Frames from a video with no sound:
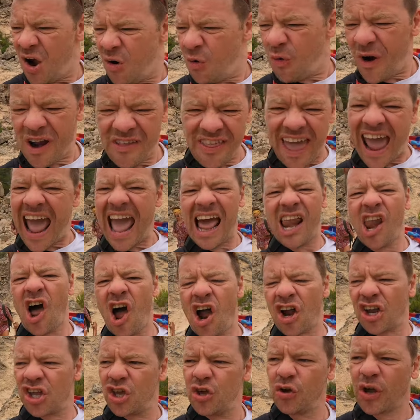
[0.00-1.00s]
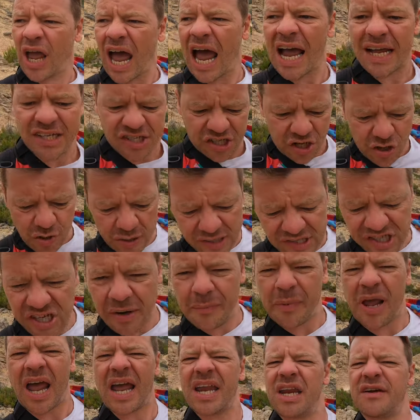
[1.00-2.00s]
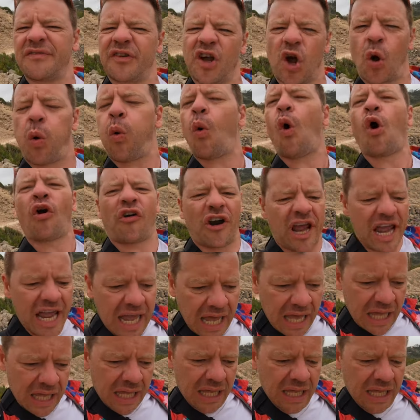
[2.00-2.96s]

where the hell are you guys? Are you in some kind of quarry?